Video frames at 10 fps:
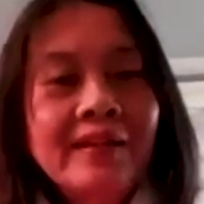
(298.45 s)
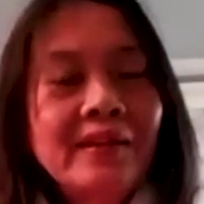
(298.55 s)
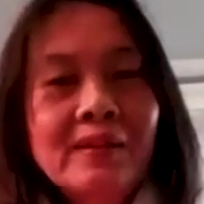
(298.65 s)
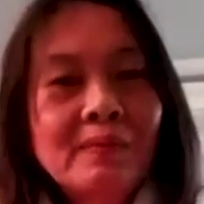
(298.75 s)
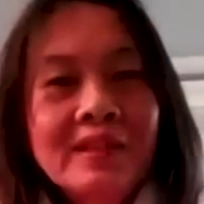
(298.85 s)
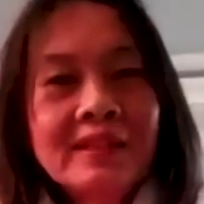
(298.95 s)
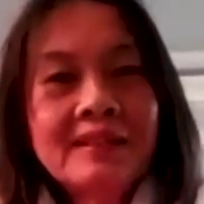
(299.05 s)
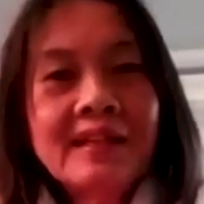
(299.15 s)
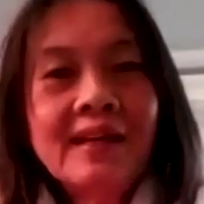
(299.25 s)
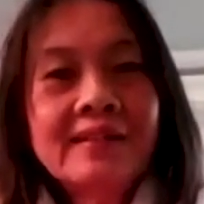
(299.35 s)
hear what
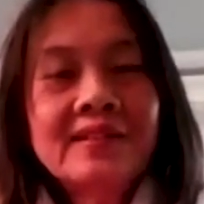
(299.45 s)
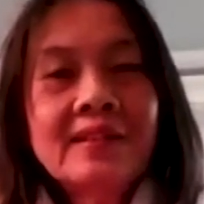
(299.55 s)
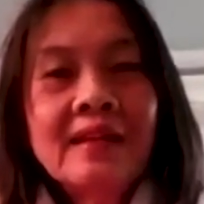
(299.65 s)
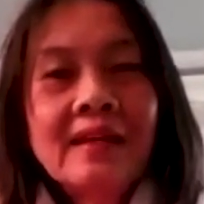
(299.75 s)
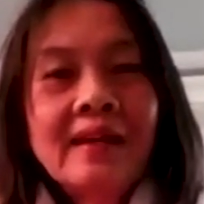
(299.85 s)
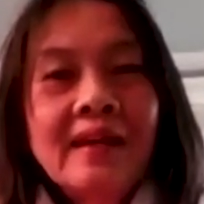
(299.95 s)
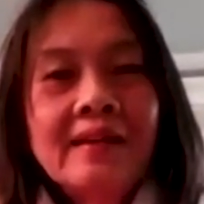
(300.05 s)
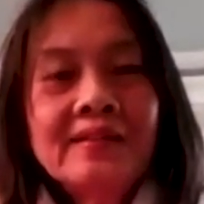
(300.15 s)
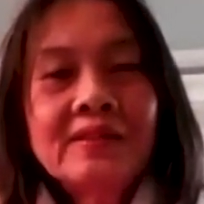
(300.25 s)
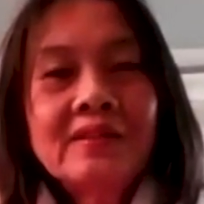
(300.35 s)
it does.
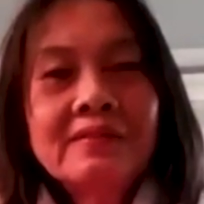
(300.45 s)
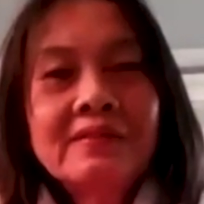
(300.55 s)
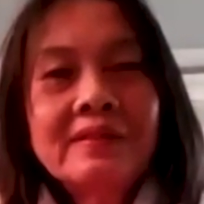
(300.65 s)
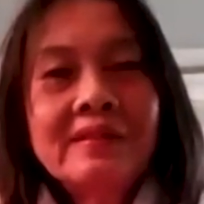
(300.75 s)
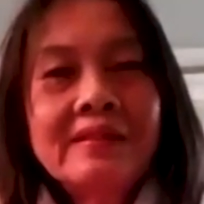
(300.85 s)
And so,